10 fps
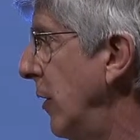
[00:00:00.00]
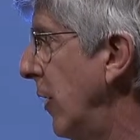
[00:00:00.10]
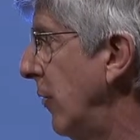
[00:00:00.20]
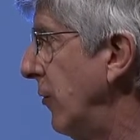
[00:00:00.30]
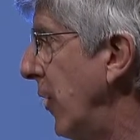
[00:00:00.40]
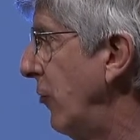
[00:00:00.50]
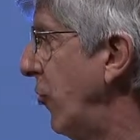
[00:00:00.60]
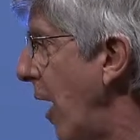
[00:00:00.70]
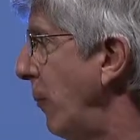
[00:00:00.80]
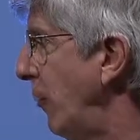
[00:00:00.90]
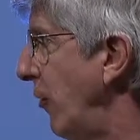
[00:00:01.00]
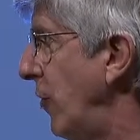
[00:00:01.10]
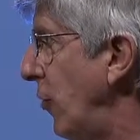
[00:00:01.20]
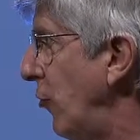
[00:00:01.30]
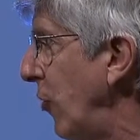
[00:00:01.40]
of types of
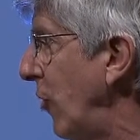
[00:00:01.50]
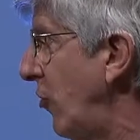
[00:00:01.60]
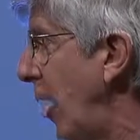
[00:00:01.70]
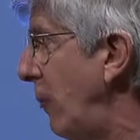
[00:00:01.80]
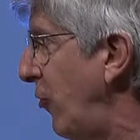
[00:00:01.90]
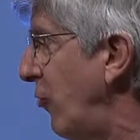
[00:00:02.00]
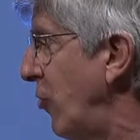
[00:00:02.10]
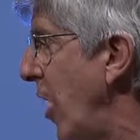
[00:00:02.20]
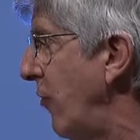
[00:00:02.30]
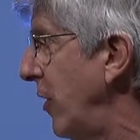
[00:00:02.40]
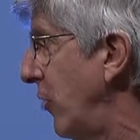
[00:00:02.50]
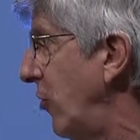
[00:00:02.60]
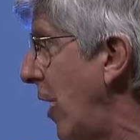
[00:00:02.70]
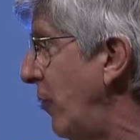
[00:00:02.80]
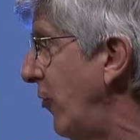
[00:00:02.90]
user and types of traffic and
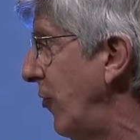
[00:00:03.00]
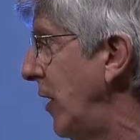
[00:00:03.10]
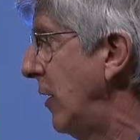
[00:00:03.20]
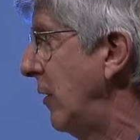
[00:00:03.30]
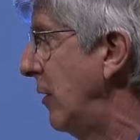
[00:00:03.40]
types of need.